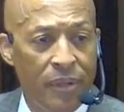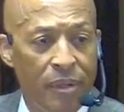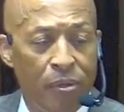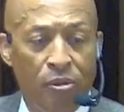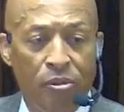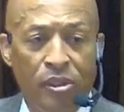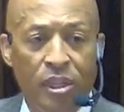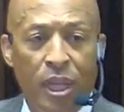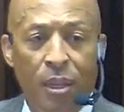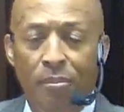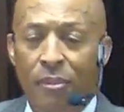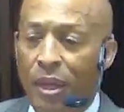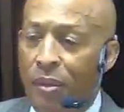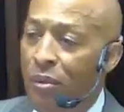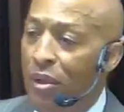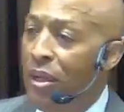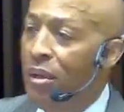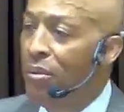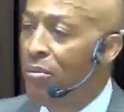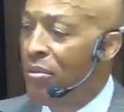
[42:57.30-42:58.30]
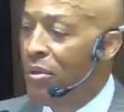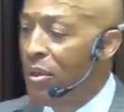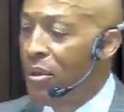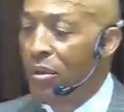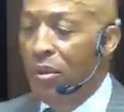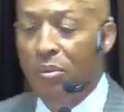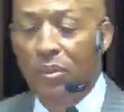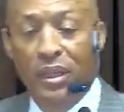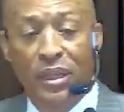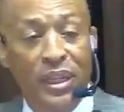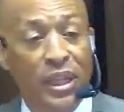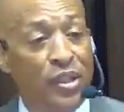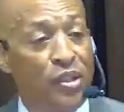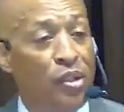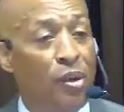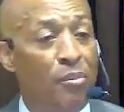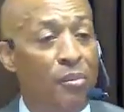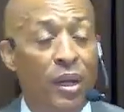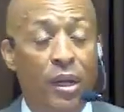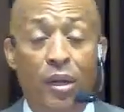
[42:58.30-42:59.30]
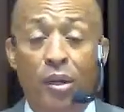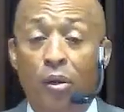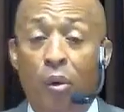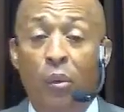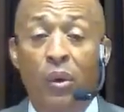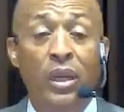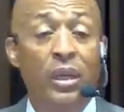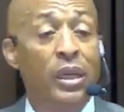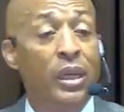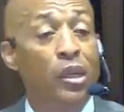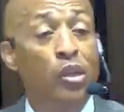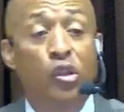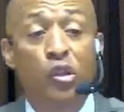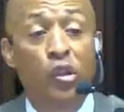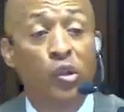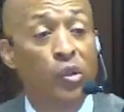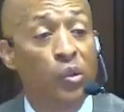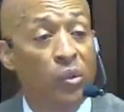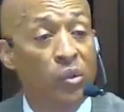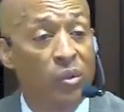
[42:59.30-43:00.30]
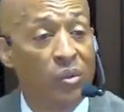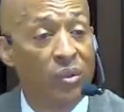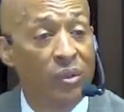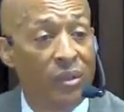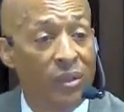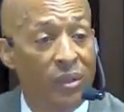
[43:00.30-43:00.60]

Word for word: You don't tell man, we, we need your money. No, we need you.